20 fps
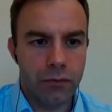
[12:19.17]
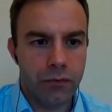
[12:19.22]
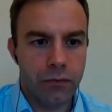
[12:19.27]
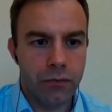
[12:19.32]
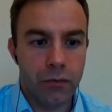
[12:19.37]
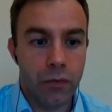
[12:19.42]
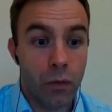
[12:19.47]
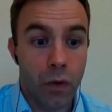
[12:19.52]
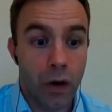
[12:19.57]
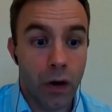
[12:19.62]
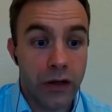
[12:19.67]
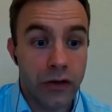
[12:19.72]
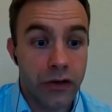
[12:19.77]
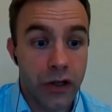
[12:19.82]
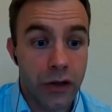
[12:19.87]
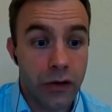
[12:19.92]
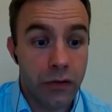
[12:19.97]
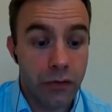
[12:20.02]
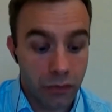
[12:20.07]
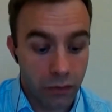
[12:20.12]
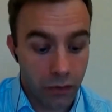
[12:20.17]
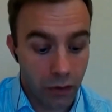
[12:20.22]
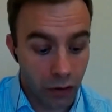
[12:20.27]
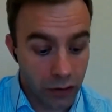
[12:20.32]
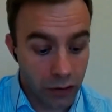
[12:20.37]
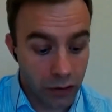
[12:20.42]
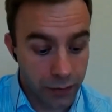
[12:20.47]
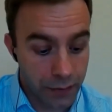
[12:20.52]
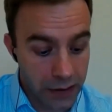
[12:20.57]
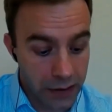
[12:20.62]
what you do
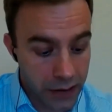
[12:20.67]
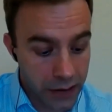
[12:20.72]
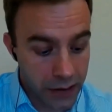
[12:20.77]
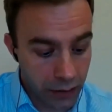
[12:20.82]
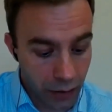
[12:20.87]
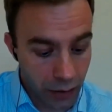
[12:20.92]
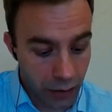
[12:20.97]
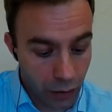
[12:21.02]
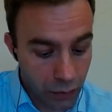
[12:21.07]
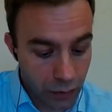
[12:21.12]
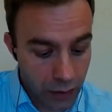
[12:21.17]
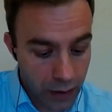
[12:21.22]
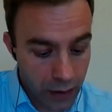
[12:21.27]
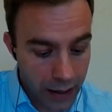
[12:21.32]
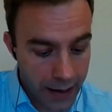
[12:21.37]
ultimately, you know,